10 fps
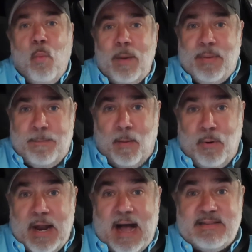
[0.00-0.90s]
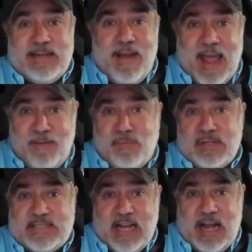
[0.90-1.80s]
when people put out some
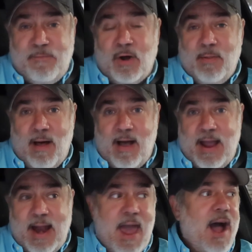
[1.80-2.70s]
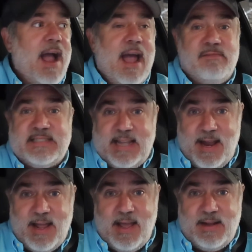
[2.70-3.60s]
hateful stuff online, and I have
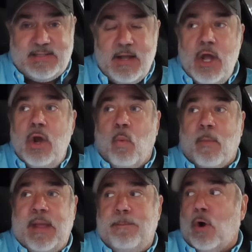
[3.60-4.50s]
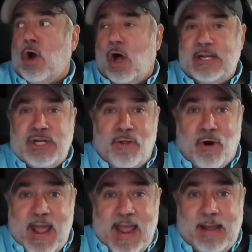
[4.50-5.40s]
seen it, where people call each
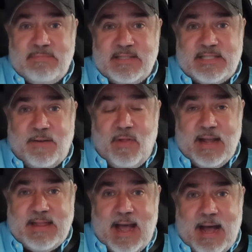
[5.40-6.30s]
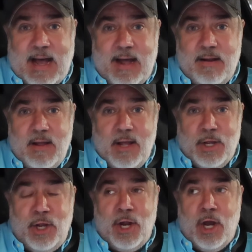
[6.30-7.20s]
other names and stuff like that,
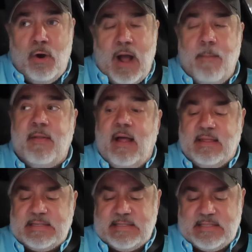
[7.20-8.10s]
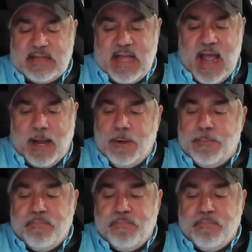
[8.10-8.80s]
you know, I mean, like, this is the thing.